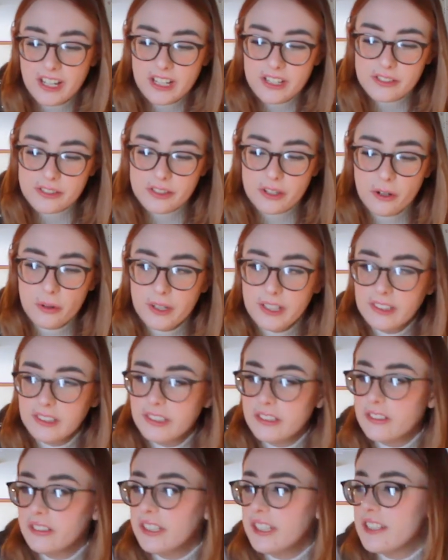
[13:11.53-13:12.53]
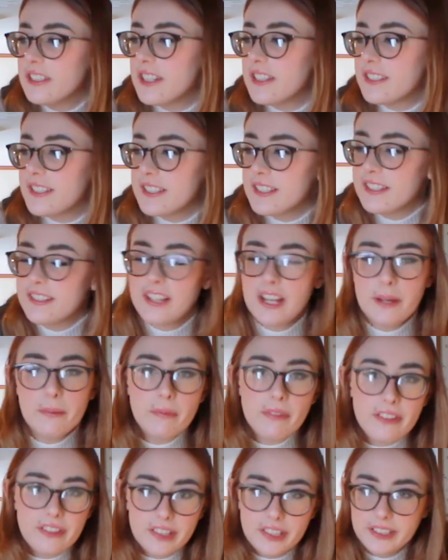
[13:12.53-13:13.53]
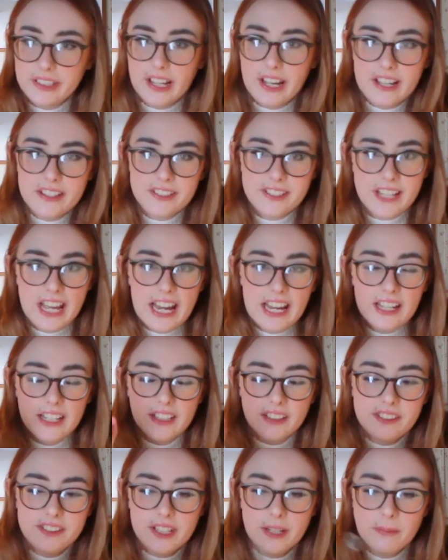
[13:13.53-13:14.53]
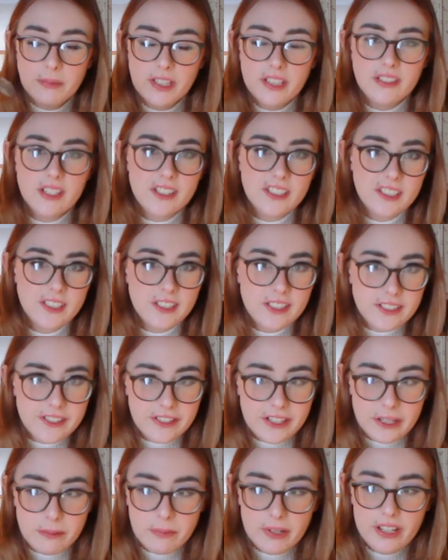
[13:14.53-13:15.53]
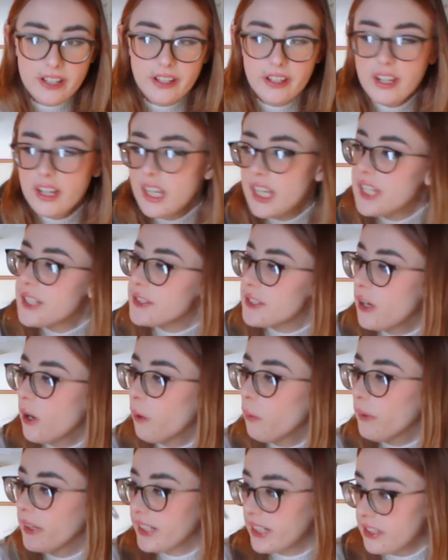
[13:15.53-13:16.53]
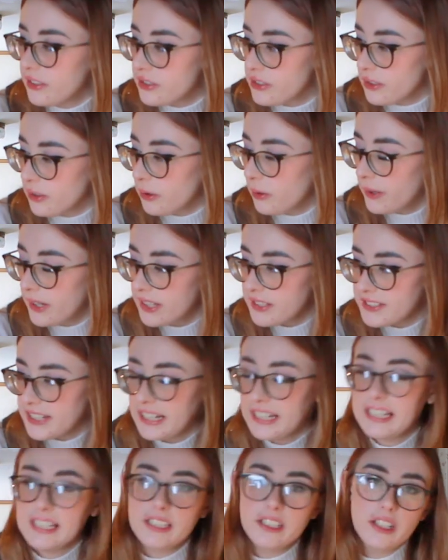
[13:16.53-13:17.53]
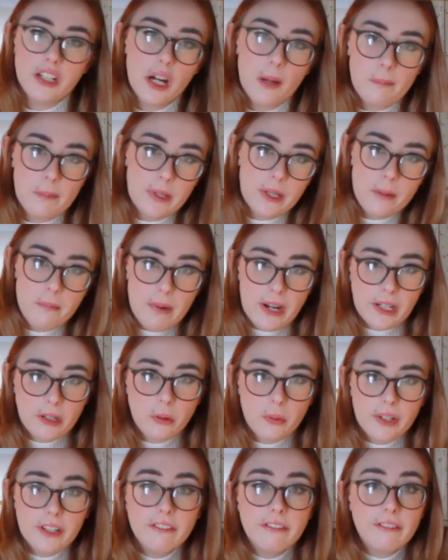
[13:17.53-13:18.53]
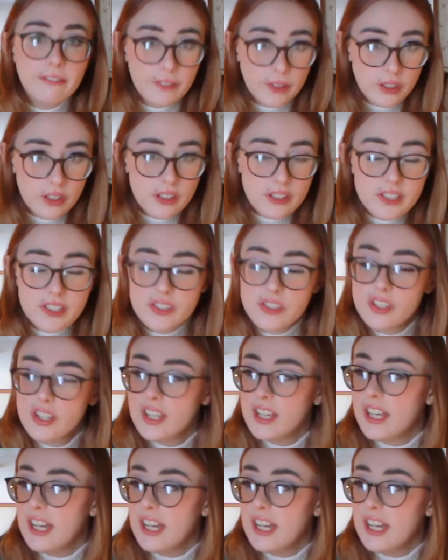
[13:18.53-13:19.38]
So it literally does the same thing as that, except it doesn't steam it. So what I do is I heat it up in the microwave first,